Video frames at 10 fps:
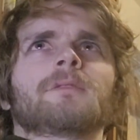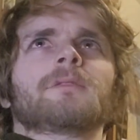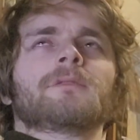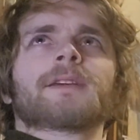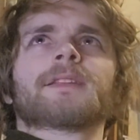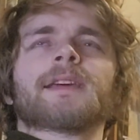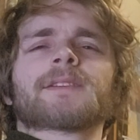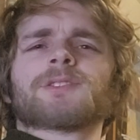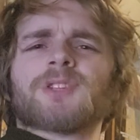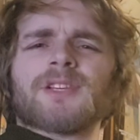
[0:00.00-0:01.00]
like the
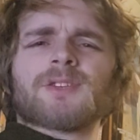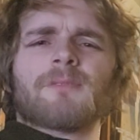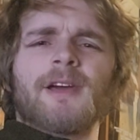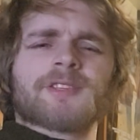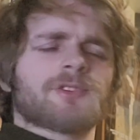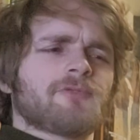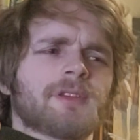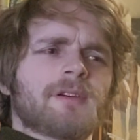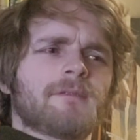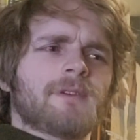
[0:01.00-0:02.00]
Texas Chainsaw Massacre
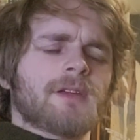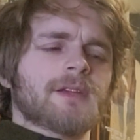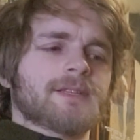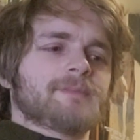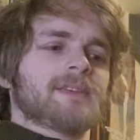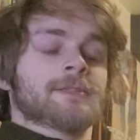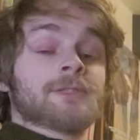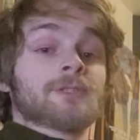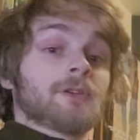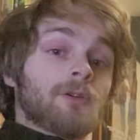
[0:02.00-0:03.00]
really that funny. It's because it's
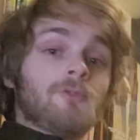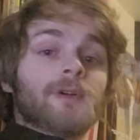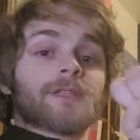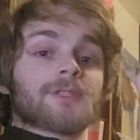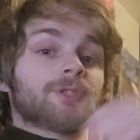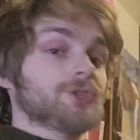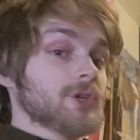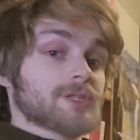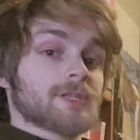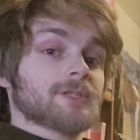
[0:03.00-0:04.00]
just like, oh, it's
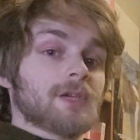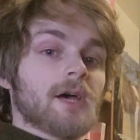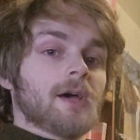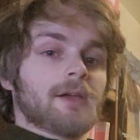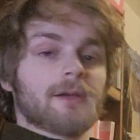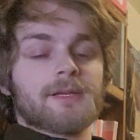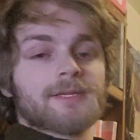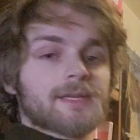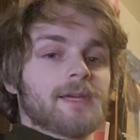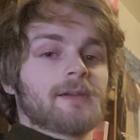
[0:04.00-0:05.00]
just this guy, and
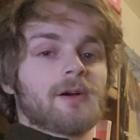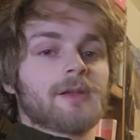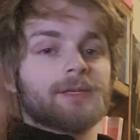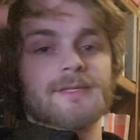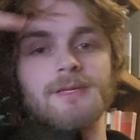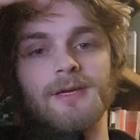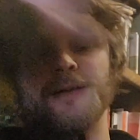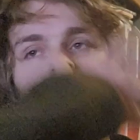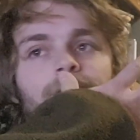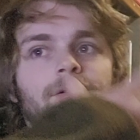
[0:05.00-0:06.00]
he's like got his,
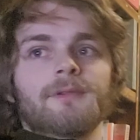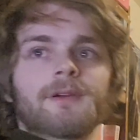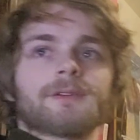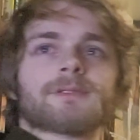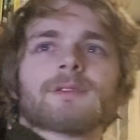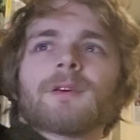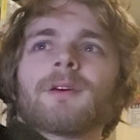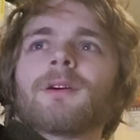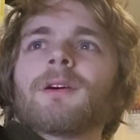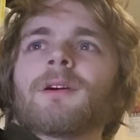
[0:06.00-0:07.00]
like his,
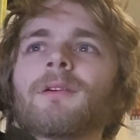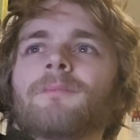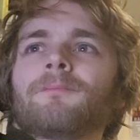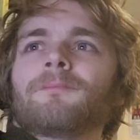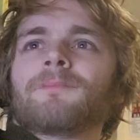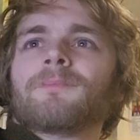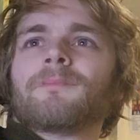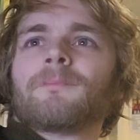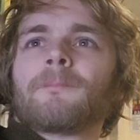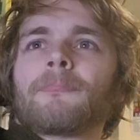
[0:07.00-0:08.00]
um,
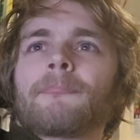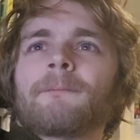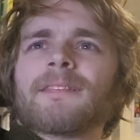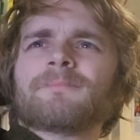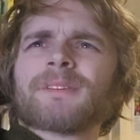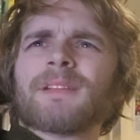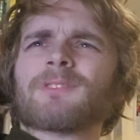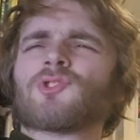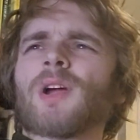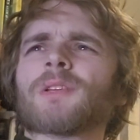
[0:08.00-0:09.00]
it seems like
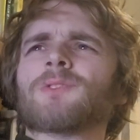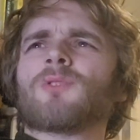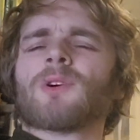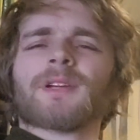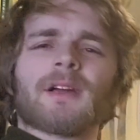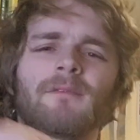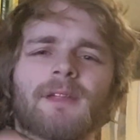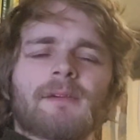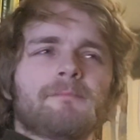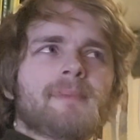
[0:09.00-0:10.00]
trying too hard to kind of
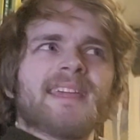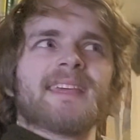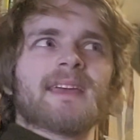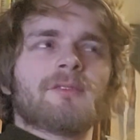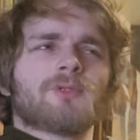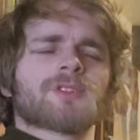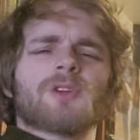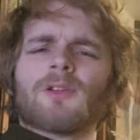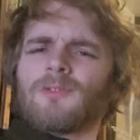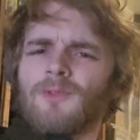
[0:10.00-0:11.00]
like make it, or it's
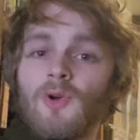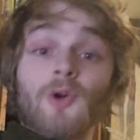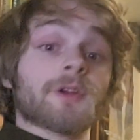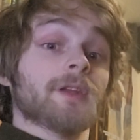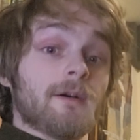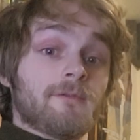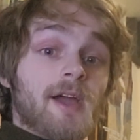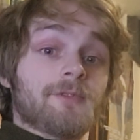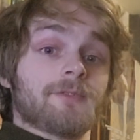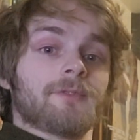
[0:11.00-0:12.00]
not hard enough
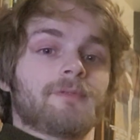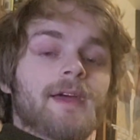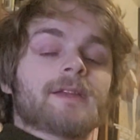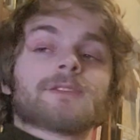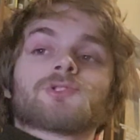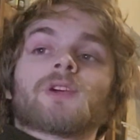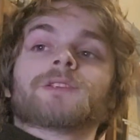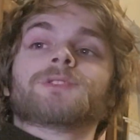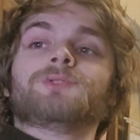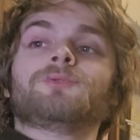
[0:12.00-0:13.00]
rather, that it's
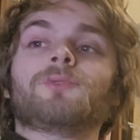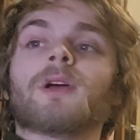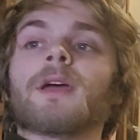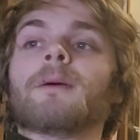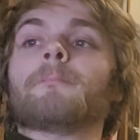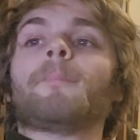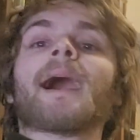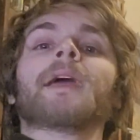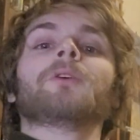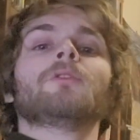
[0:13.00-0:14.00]
trying to
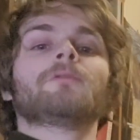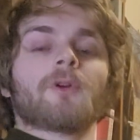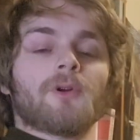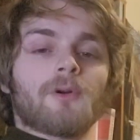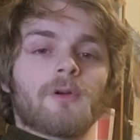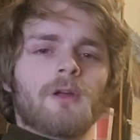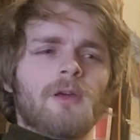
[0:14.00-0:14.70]
buy over